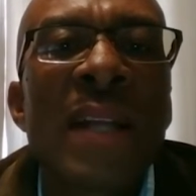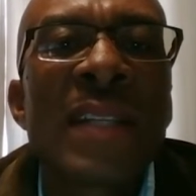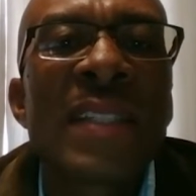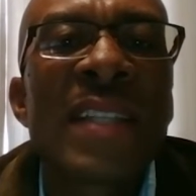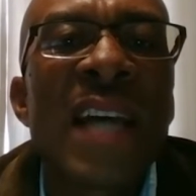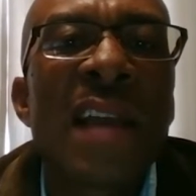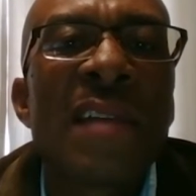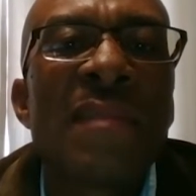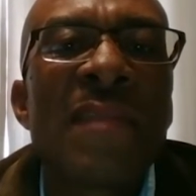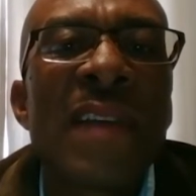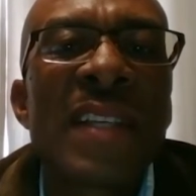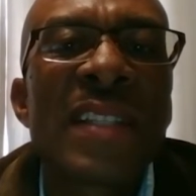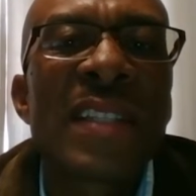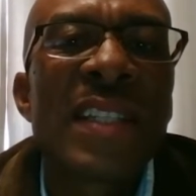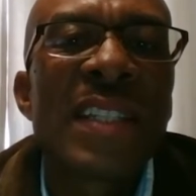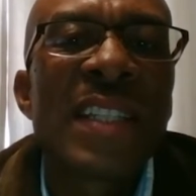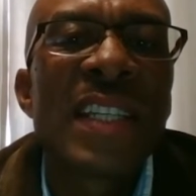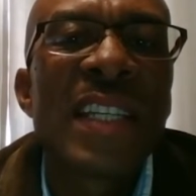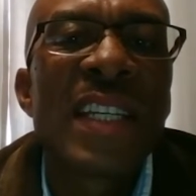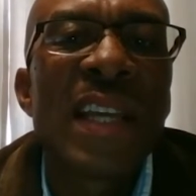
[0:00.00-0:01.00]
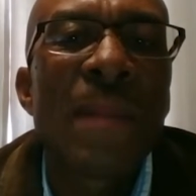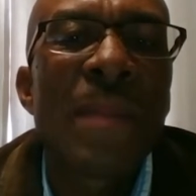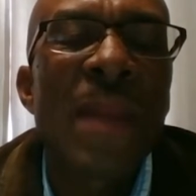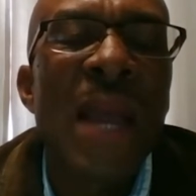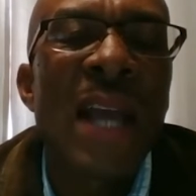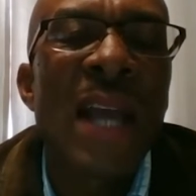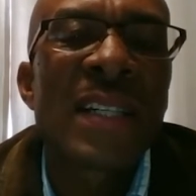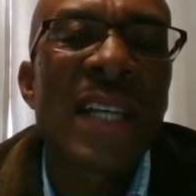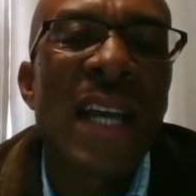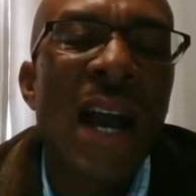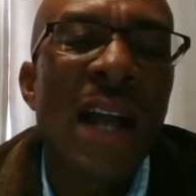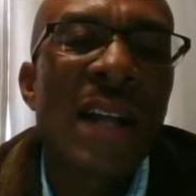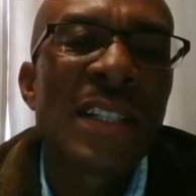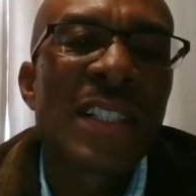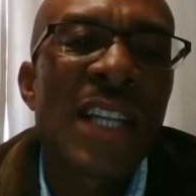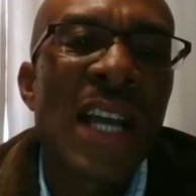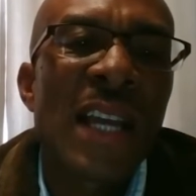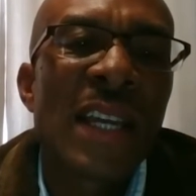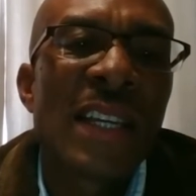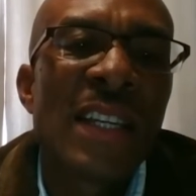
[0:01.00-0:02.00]
diversity and
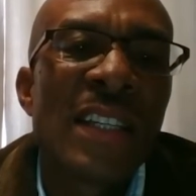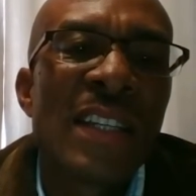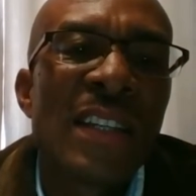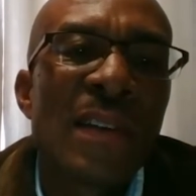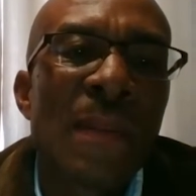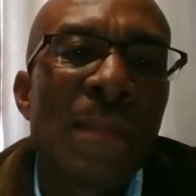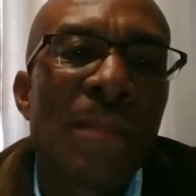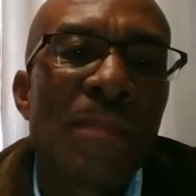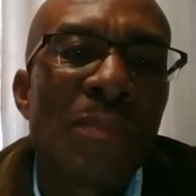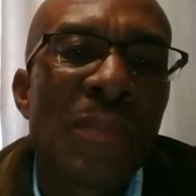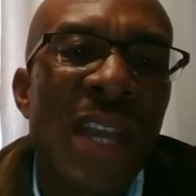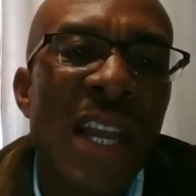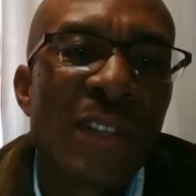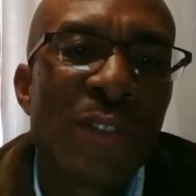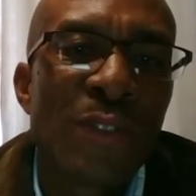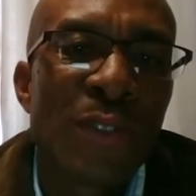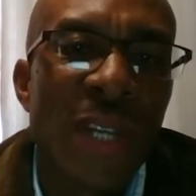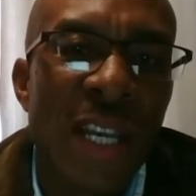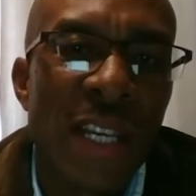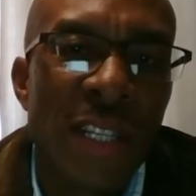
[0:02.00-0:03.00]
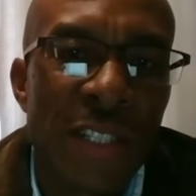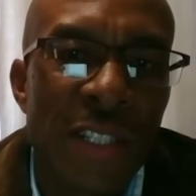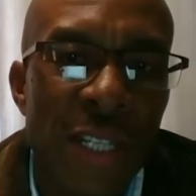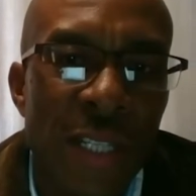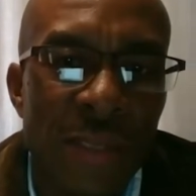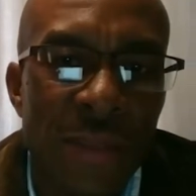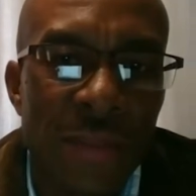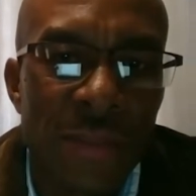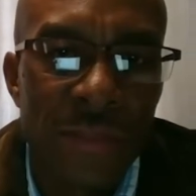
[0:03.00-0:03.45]
culture in education.